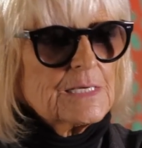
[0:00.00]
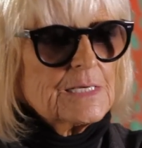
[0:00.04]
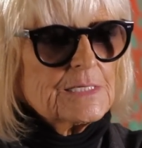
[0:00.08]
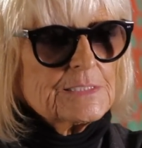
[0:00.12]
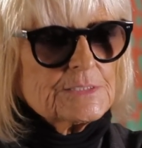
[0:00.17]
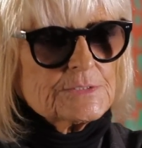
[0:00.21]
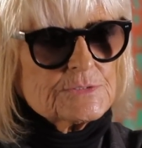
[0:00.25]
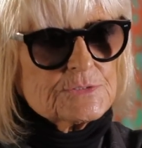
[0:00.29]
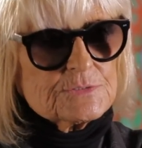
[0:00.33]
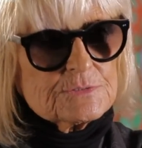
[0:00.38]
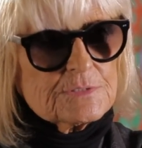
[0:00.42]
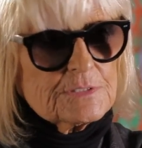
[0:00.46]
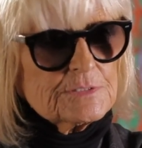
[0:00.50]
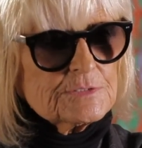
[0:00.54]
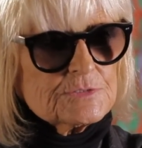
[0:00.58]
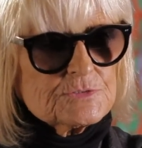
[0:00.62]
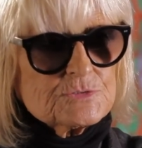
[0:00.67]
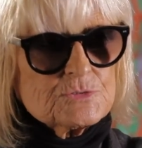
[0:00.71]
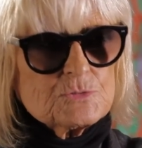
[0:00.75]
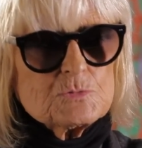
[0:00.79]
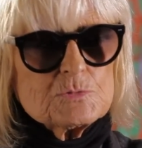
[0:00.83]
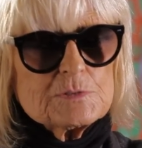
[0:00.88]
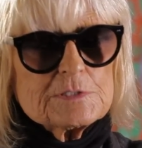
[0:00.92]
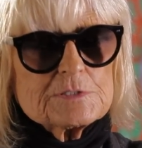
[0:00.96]
It's,
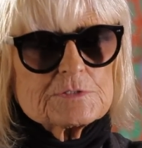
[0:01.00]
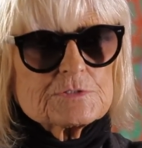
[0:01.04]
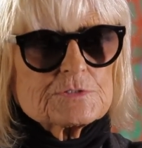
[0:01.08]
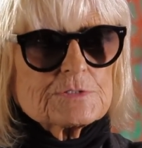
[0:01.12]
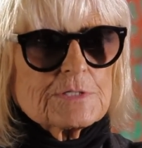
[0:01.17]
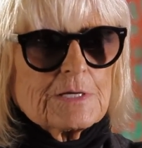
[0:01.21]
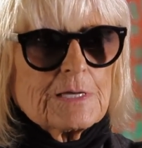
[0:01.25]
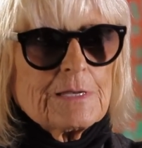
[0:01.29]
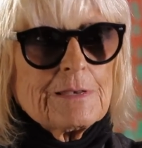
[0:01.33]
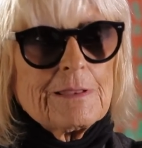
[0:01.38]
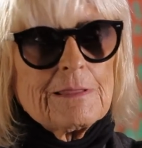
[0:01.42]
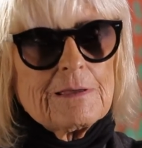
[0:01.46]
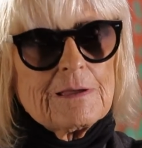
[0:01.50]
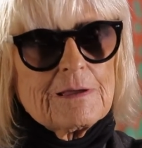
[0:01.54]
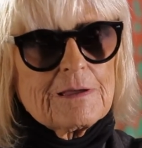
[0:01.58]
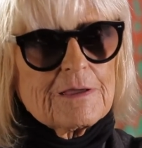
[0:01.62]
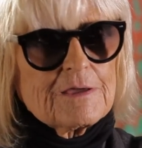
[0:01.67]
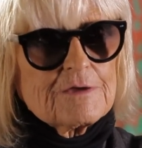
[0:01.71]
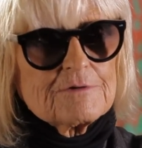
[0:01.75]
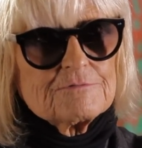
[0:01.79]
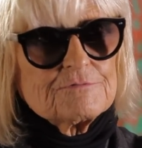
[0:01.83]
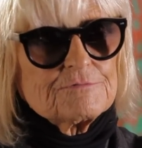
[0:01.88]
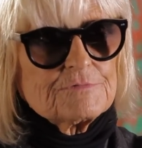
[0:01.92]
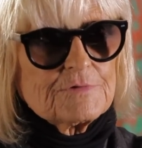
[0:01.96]
it's always
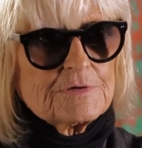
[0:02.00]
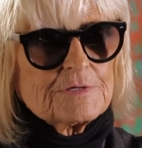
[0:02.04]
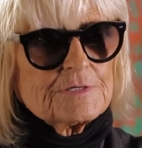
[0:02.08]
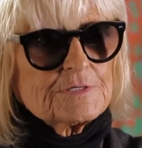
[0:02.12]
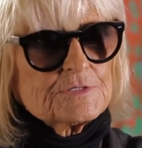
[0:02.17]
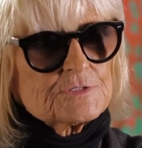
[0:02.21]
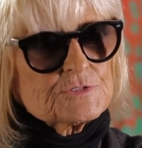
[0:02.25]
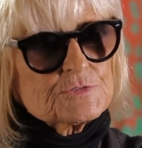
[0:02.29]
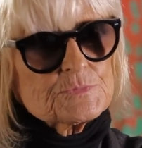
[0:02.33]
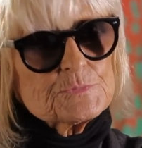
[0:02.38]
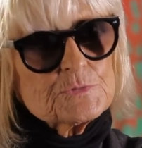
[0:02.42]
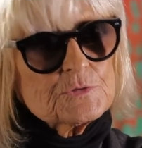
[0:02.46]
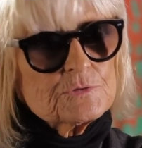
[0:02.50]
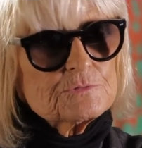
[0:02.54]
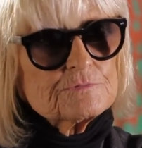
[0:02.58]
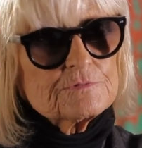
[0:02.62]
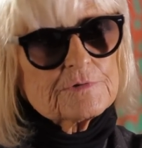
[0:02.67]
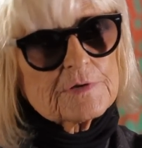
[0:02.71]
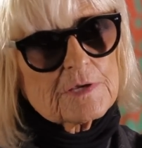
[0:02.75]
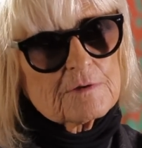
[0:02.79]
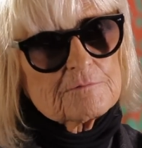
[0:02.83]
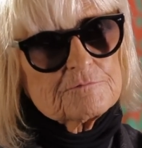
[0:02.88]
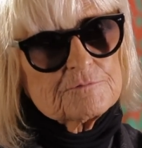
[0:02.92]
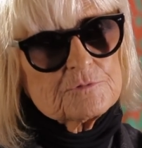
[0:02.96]
alive, and it's
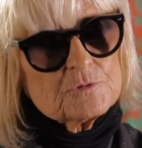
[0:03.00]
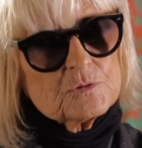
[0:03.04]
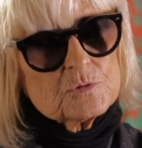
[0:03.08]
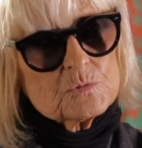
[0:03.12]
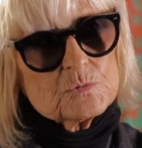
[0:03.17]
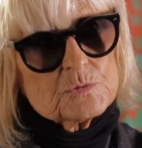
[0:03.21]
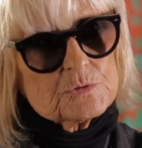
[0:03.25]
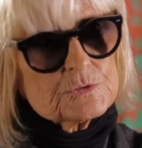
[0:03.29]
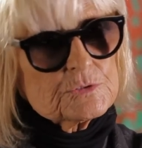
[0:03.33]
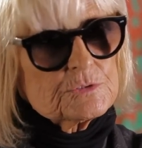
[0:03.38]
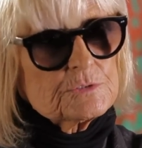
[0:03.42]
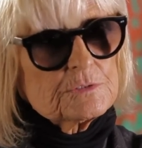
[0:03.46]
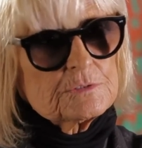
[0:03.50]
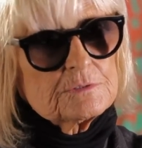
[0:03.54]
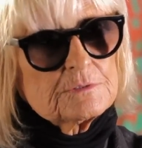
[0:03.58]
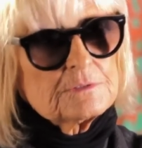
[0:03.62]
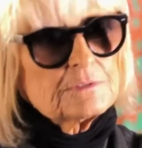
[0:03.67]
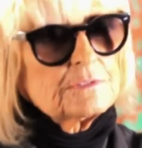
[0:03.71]
moving forward.